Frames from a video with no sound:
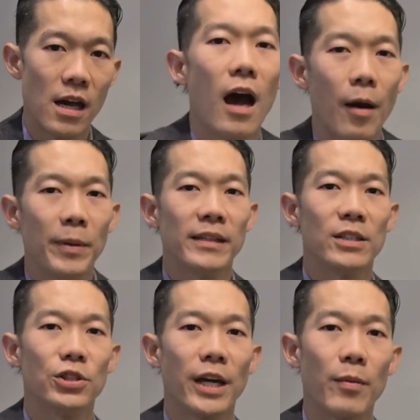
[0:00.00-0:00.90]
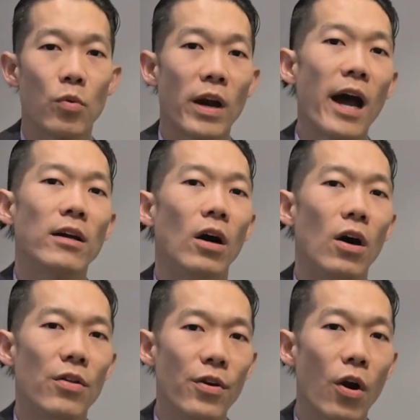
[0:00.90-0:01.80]
helping to shape what I
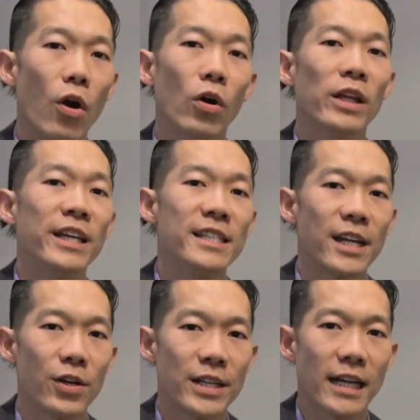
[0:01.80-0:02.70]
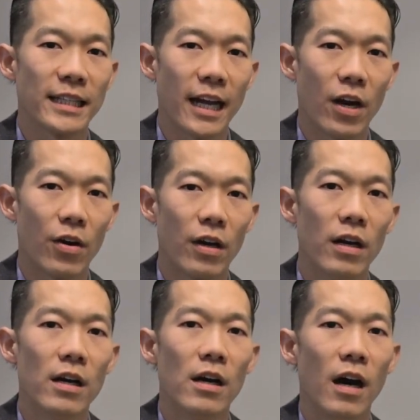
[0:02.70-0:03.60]
call the early stereotactic era
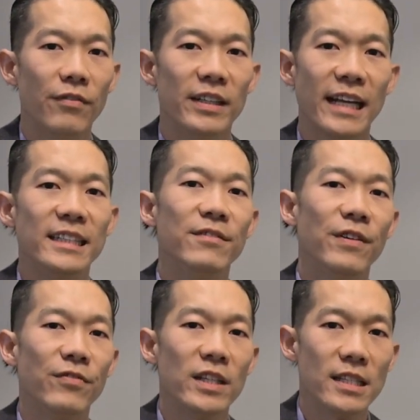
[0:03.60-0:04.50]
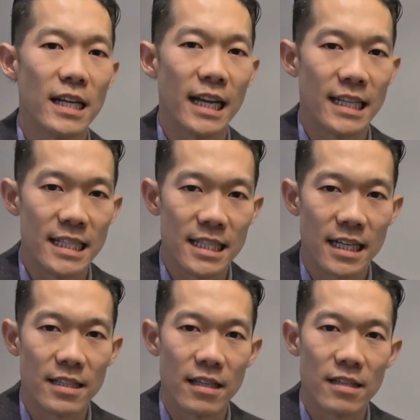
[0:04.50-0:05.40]
of the 1950s and
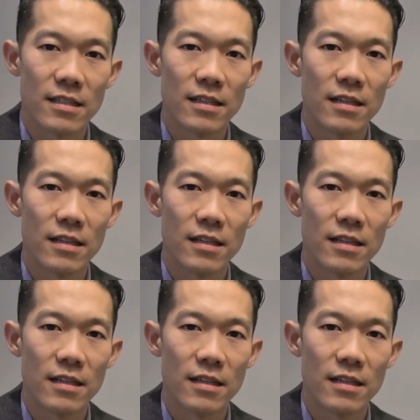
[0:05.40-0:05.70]
1960s.